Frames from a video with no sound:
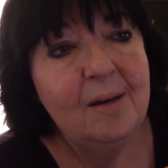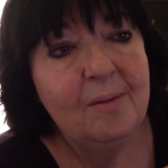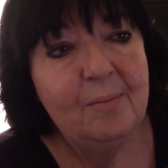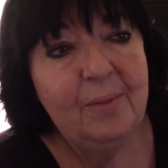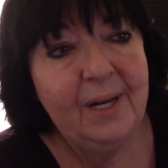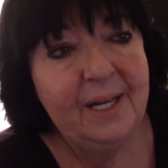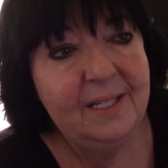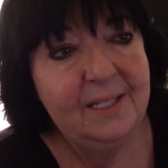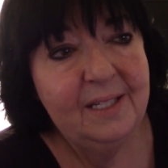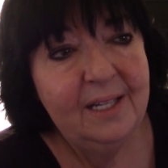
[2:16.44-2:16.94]

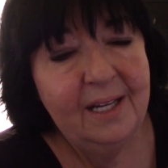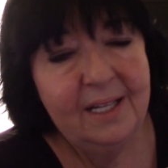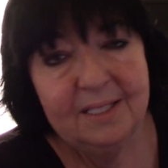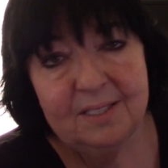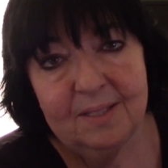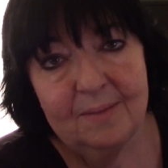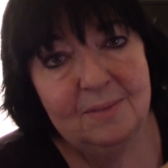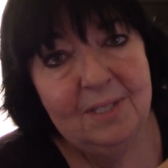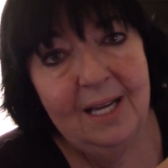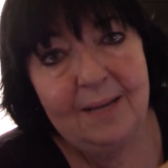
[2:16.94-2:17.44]
but uh,
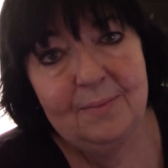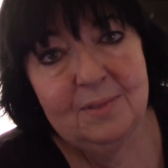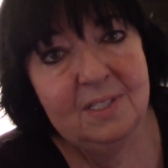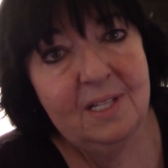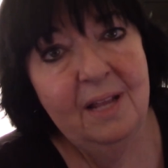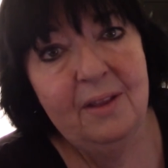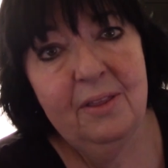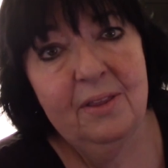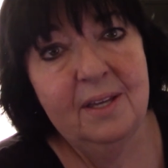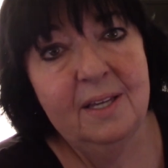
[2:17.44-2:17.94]
sometimes
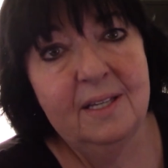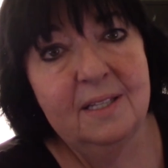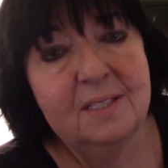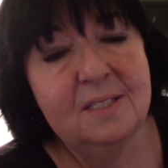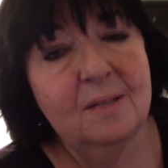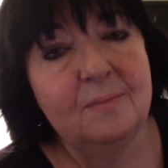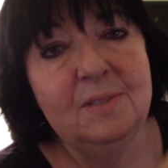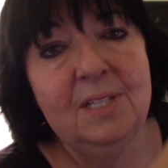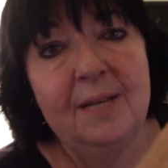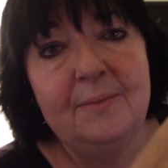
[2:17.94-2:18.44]
nothing.
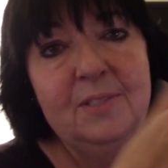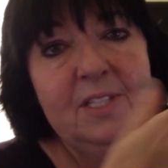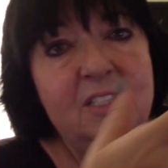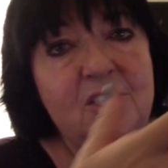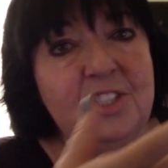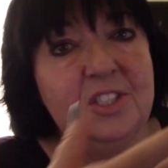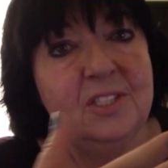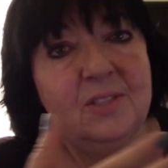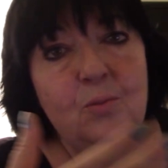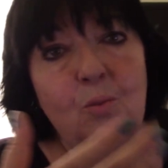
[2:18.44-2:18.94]
Sometimes I
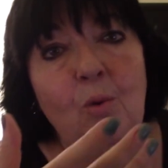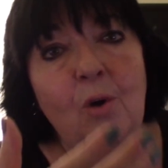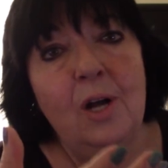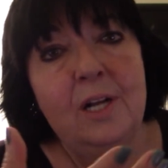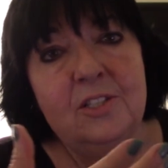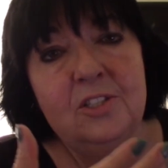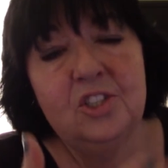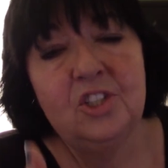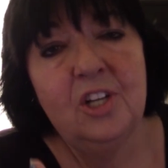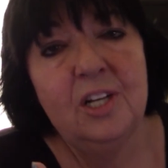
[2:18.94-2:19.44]
just
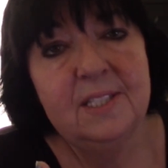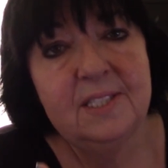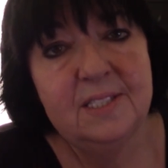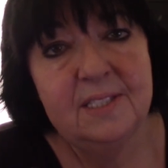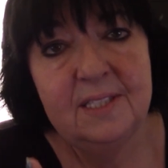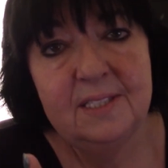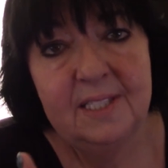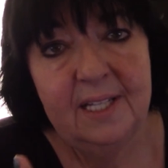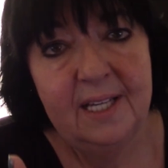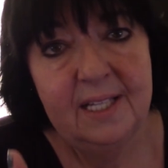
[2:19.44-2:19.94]
want
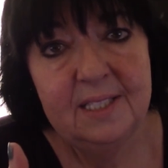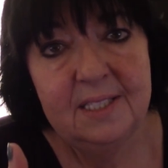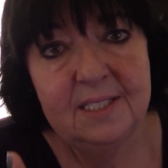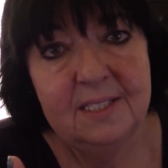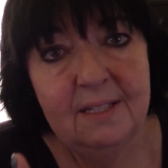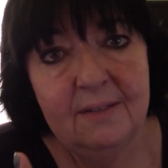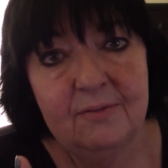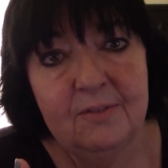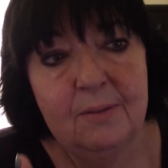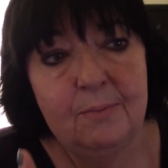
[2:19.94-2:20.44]
just the
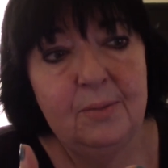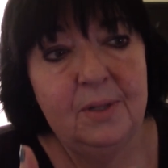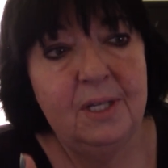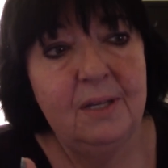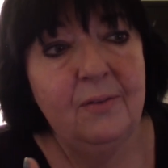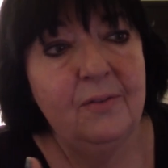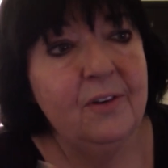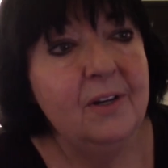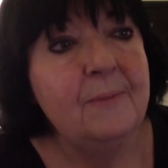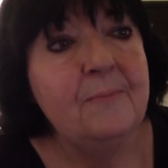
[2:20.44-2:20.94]
taste of the
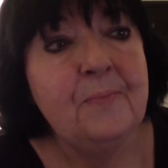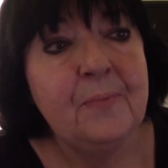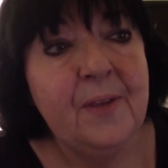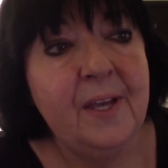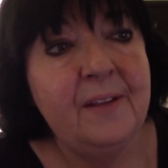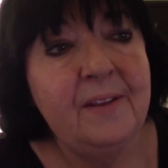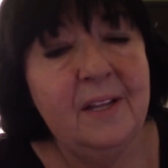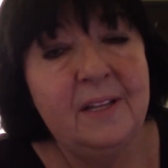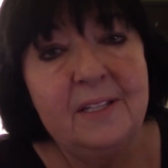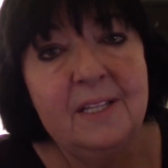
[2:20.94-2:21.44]
beef.
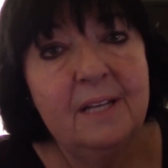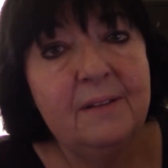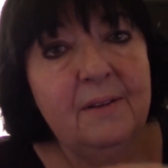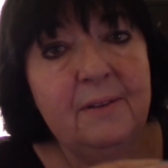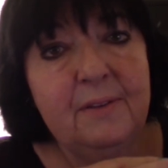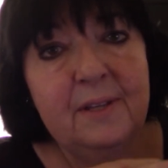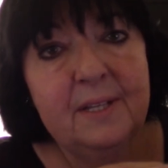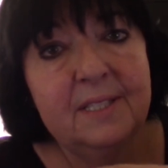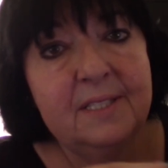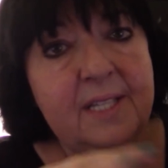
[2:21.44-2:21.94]
And then the
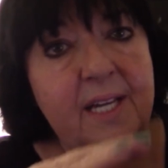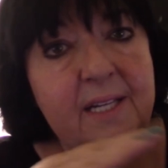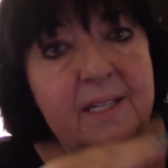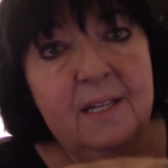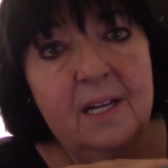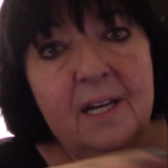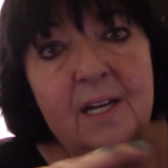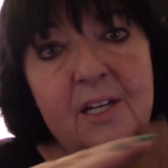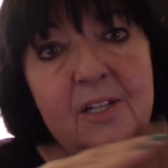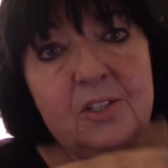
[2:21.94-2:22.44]
other things
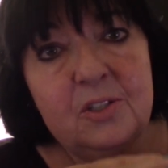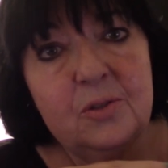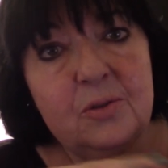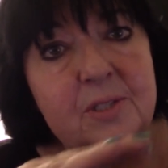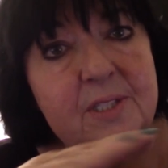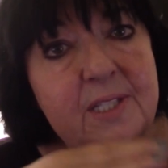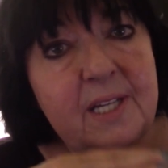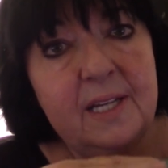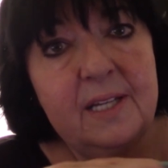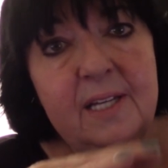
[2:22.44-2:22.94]
I do
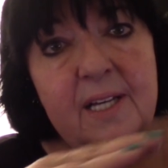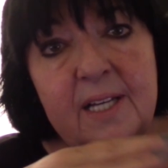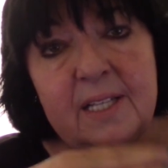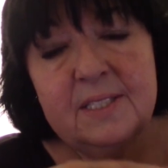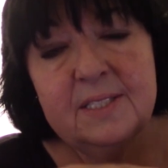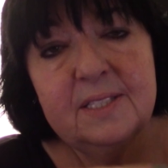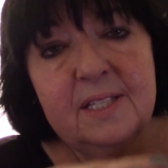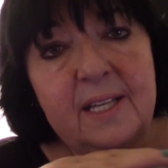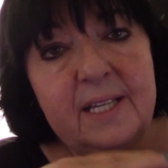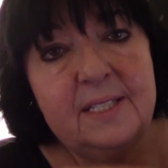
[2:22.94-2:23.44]
is I
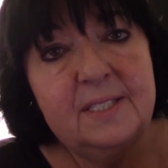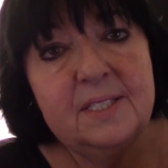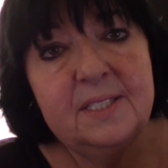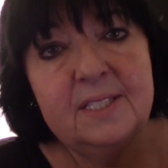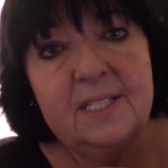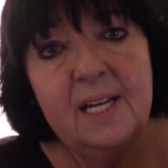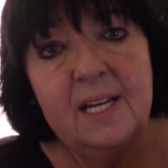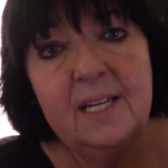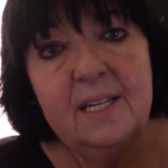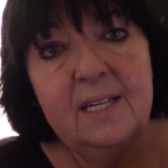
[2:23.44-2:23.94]
slice
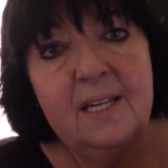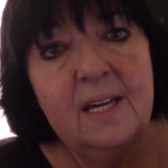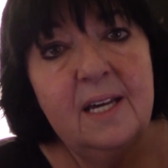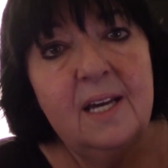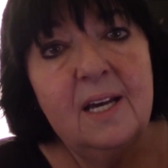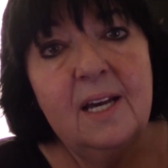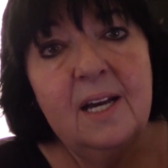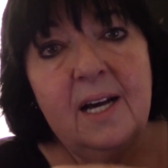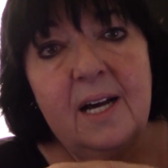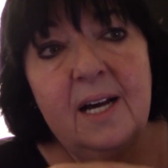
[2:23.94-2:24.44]
steak
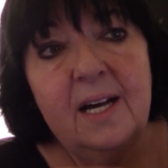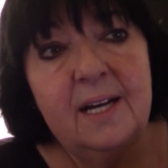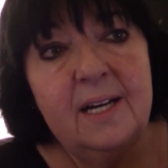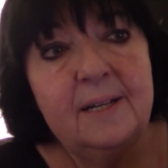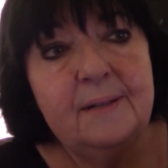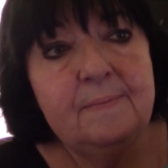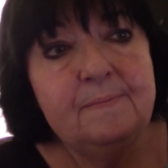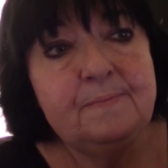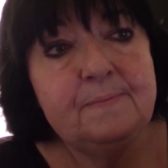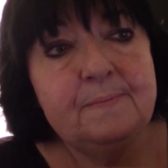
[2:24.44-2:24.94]

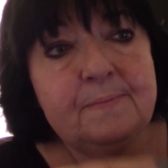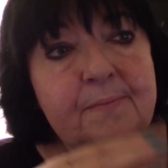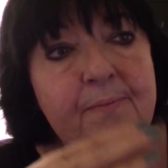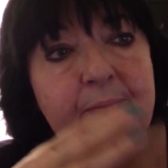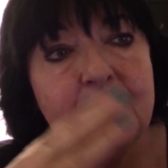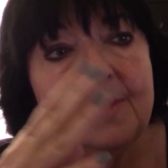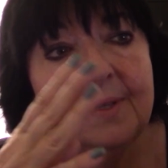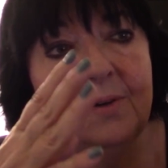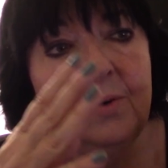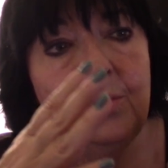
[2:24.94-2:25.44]
um,
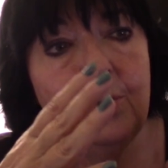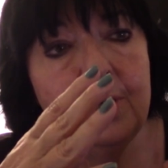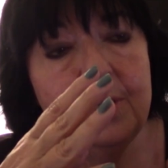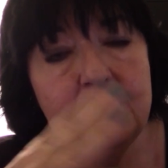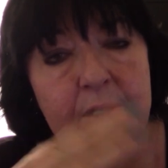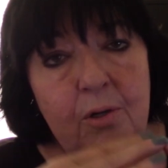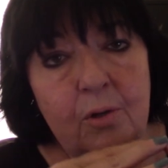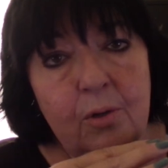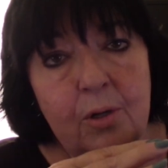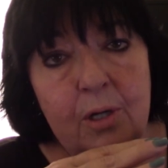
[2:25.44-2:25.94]

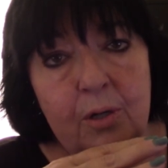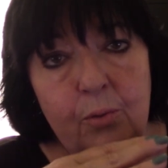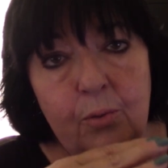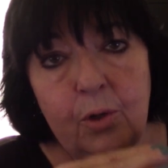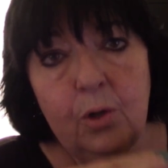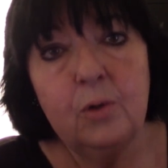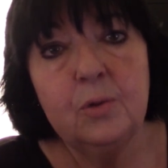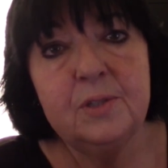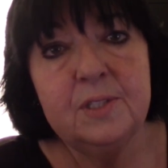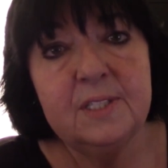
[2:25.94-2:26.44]
or, or a
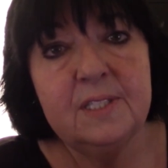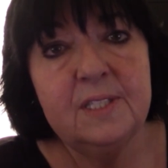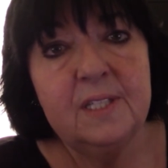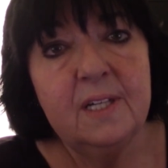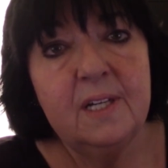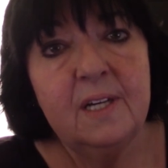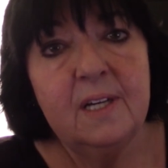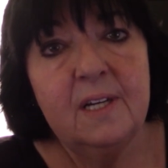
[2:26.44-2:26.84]
roast